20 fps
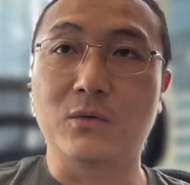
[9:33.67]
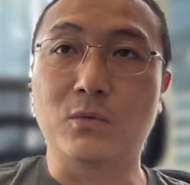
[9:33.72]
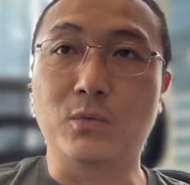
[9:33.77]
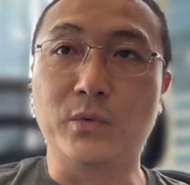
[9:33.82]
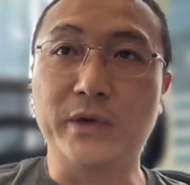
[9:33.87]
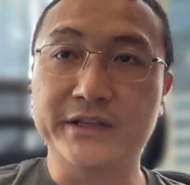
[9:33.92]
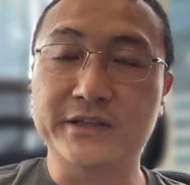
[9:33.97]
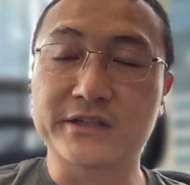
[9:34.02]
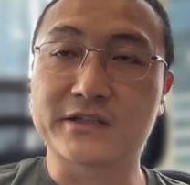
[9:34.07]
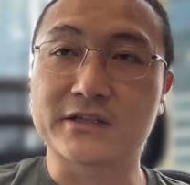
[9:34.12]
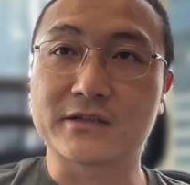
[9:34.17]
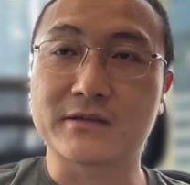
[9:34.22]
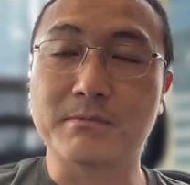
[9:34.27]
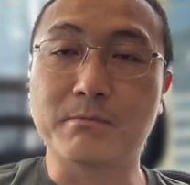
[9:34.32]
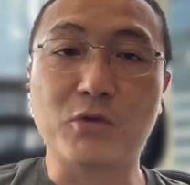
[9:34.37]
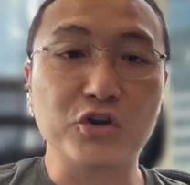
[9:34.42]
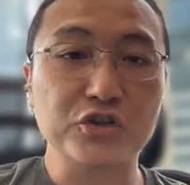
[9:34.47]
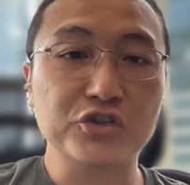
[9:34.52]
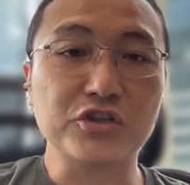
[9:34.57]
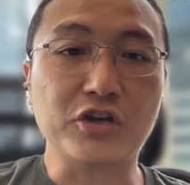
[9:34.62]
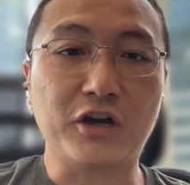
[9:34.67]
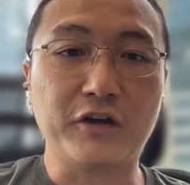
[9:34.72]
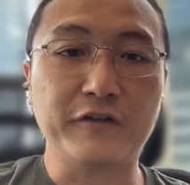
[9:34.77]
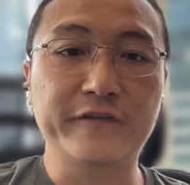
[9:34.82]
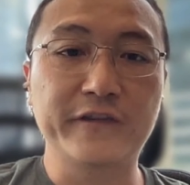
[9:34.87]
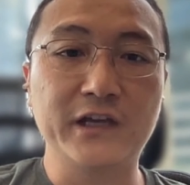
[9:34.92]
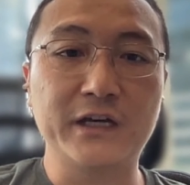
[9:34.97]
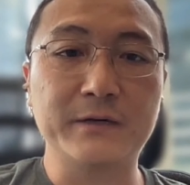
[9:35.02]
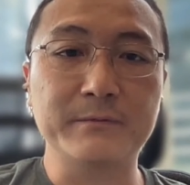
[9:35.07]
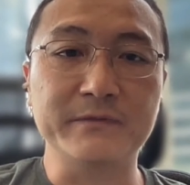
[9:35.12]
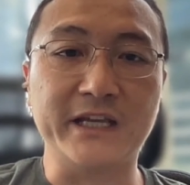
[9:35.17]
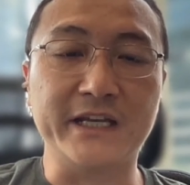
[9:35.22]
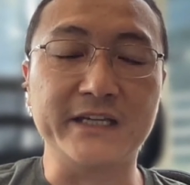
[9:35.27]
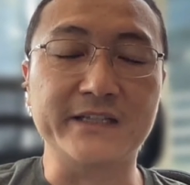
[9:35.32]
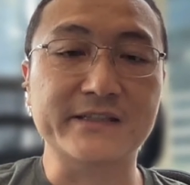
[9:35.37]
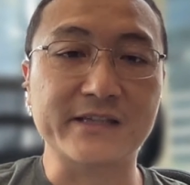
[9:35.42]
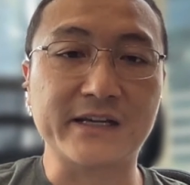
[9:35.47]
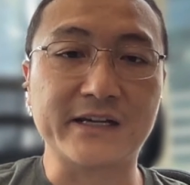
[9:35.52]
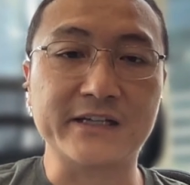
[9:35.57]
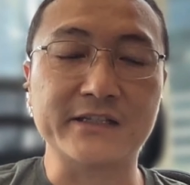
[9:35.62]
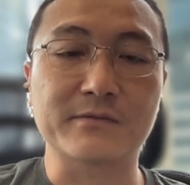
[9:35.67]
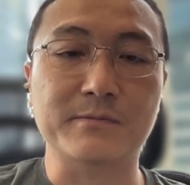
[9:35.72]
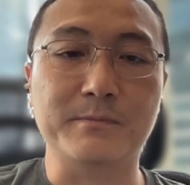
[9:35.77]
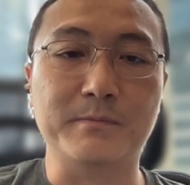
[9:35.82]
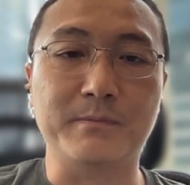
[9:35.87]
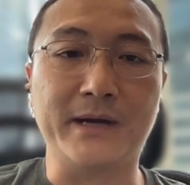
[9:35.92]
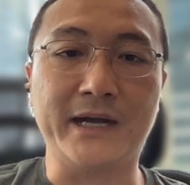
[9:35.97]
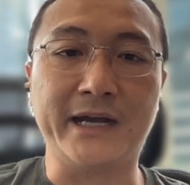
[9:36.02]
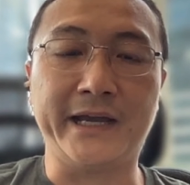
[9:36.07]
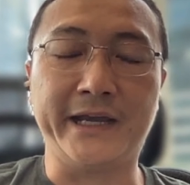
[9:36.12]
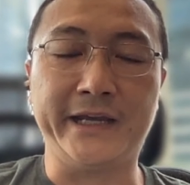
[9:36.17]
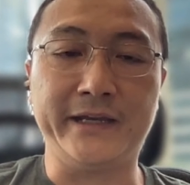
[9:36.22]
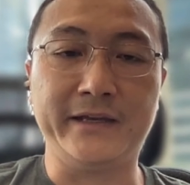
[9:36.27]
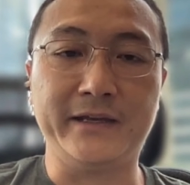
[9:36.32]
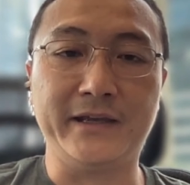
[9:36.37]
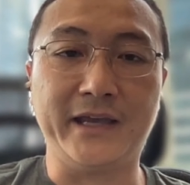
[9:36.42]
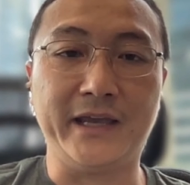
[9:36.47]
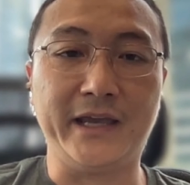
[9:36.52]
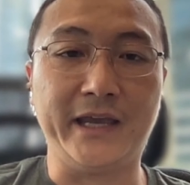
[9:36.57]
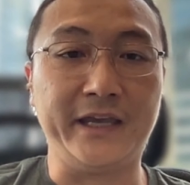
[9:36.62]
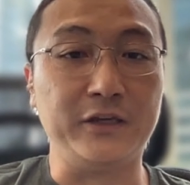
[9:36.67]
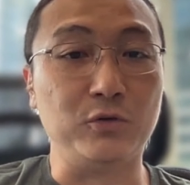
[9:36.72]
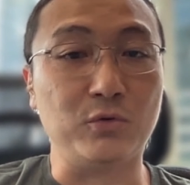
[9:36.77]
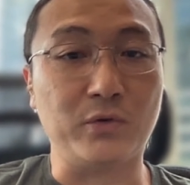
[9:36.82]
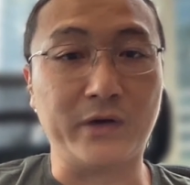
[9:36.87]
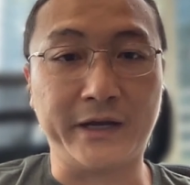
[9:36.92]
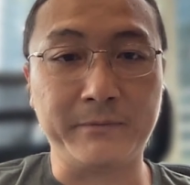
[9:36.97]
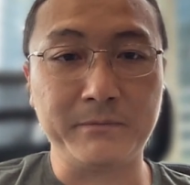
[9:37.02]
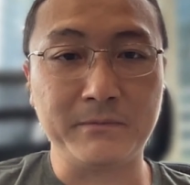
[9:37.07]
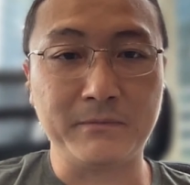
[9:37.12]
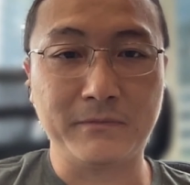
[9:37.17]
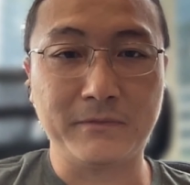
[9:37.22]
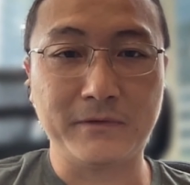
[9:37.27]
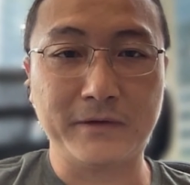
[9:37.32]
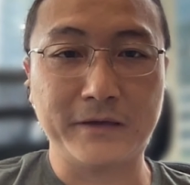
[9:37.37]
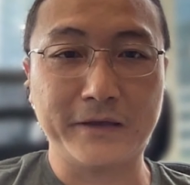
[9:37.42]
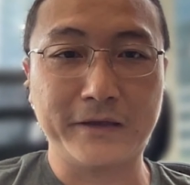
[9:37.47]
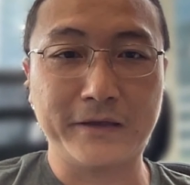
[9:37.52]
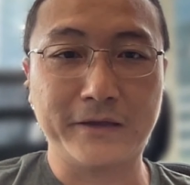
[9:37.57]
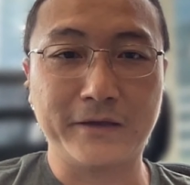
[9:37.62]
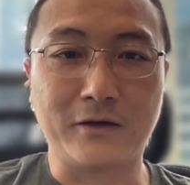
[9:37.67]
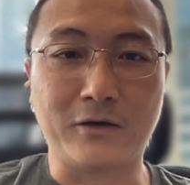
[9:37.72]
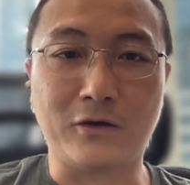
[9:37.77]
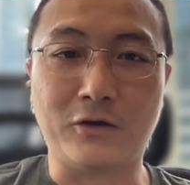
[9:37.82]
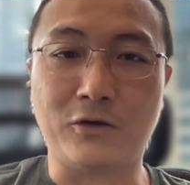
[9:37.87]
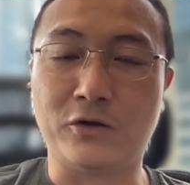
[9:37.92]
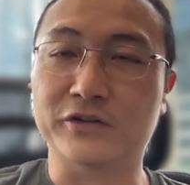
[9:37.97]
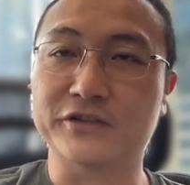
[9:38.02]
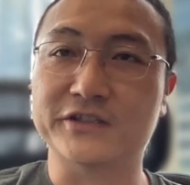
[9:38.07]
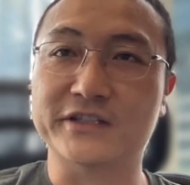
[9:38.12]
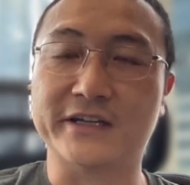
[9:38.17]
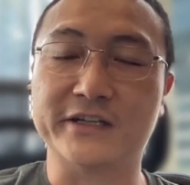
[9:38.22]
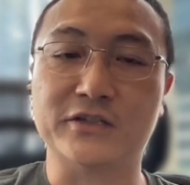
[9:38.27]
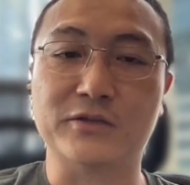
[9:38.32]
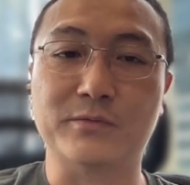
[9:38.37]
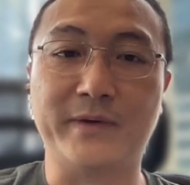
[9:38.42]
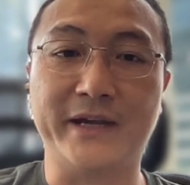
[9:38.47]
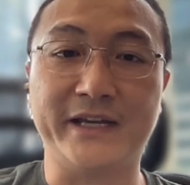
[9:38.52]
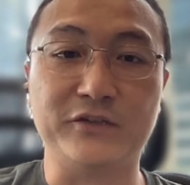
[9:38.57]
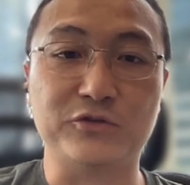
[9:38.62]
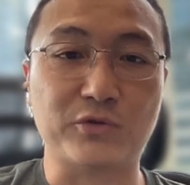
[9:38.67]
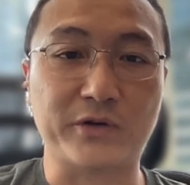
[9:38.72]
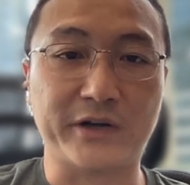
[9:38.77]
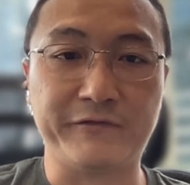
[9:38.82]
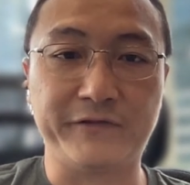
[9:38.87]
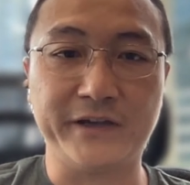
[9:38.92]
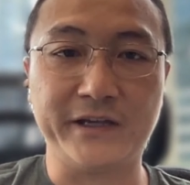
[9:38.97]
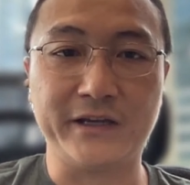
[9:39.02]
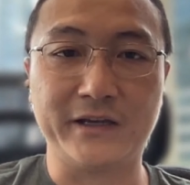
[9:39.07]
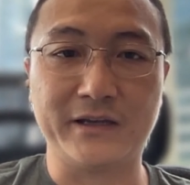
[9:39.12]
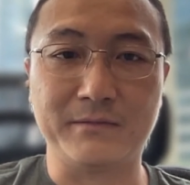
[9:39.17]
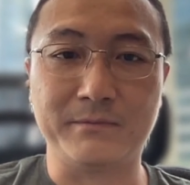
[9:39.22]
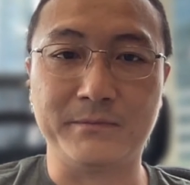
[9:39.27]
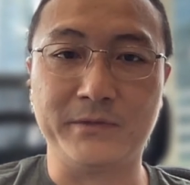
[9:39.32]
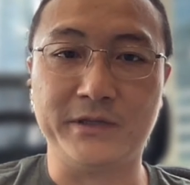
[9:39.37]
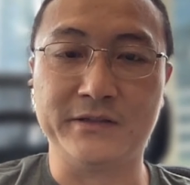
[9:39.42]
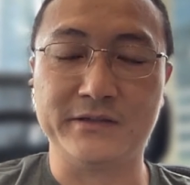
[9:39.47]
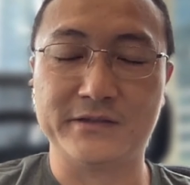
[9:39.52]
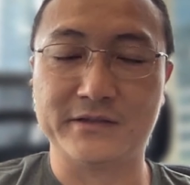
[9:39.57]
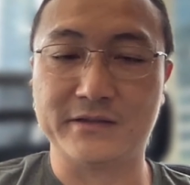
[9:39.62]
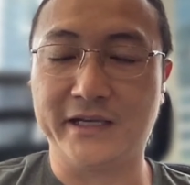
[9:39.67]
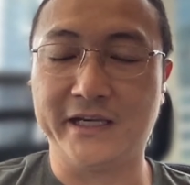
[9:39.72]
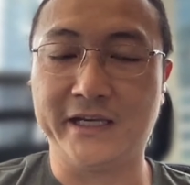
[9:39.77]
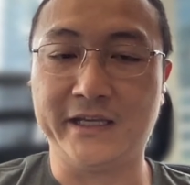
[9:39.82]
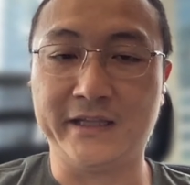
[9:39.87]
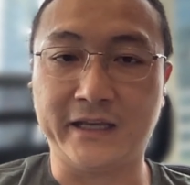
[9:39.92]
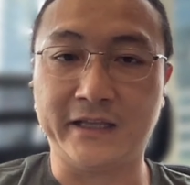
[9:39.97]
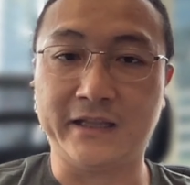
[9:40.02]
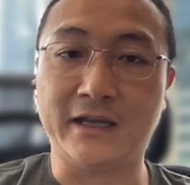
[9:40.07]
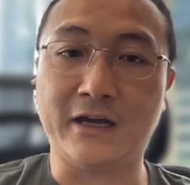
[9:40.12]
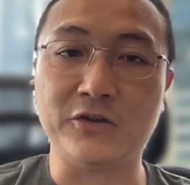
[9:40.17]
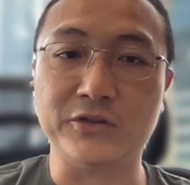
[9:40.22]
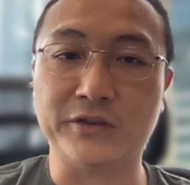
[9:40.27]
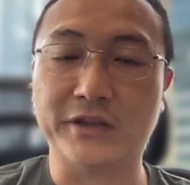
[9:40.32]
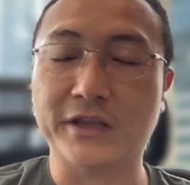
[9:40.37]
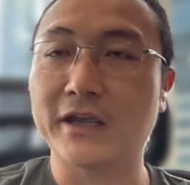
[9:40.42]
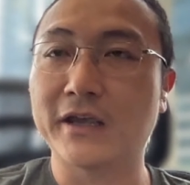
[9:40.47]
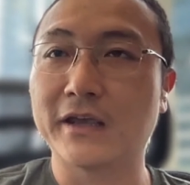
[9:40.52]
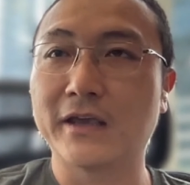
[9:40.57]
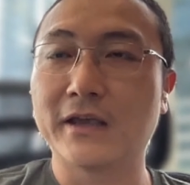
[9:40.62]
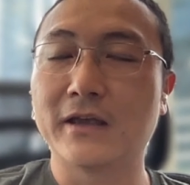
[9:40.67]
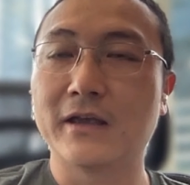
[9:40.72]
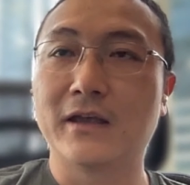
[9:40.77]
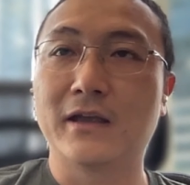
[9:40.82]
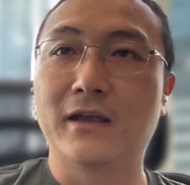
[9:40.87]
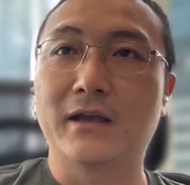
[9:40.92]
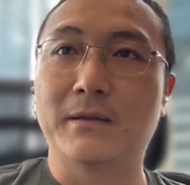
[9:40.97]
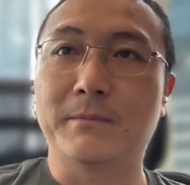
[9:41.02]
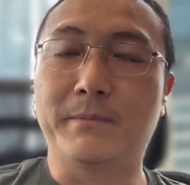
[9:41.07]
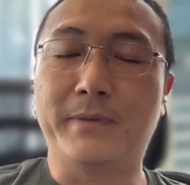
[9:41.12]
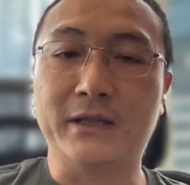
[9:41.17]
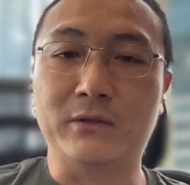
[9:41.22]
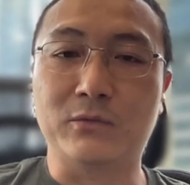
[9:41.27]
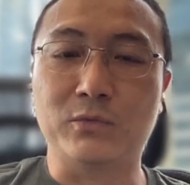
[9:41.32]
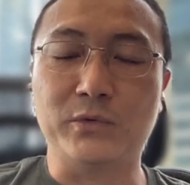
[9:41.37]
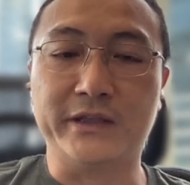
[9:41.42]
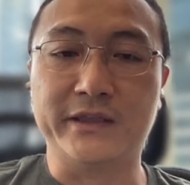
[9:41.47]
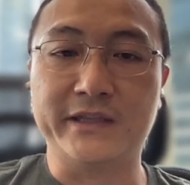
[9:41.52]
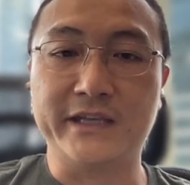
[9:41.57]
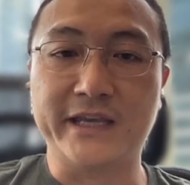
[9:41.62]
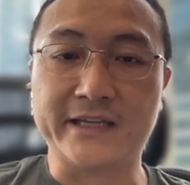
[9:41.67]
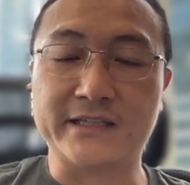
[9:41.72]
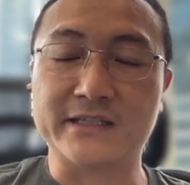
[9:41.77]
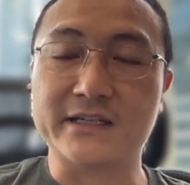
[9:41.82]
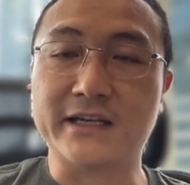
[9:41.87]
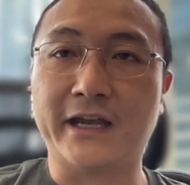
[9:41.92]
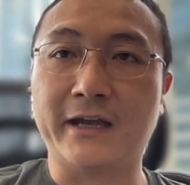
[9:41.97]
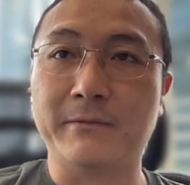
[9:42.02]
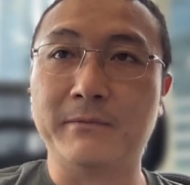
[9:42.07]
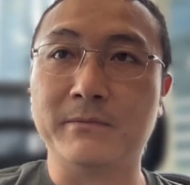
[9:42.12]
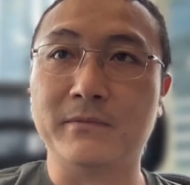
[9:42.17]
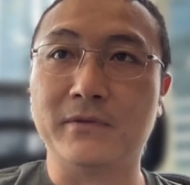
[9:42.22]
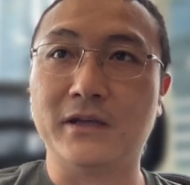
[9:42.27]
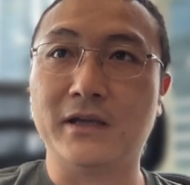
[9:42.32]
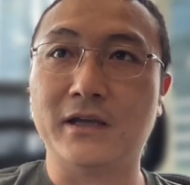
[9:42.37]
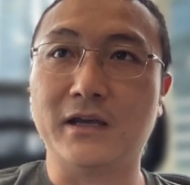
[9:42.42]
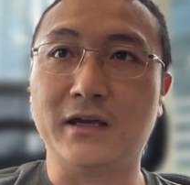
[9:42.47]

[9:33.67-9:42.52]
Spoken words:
which most of them they charge by AUM or charged by traffic, means in and out. But with TSM,